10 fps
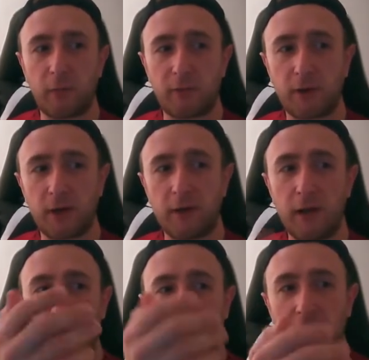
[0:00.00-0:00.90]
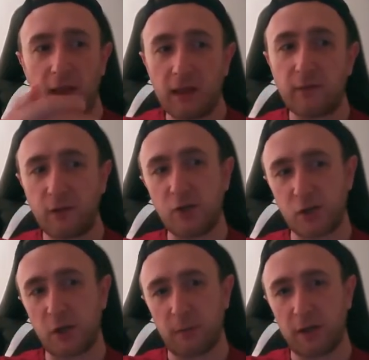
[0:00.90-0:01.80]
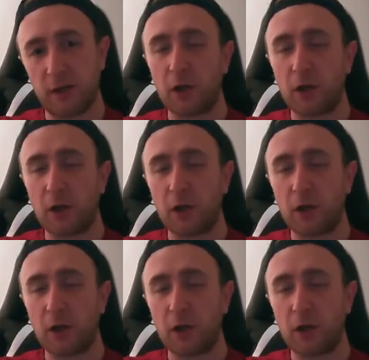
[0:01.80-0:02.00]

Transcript: my friend, he is in Germany and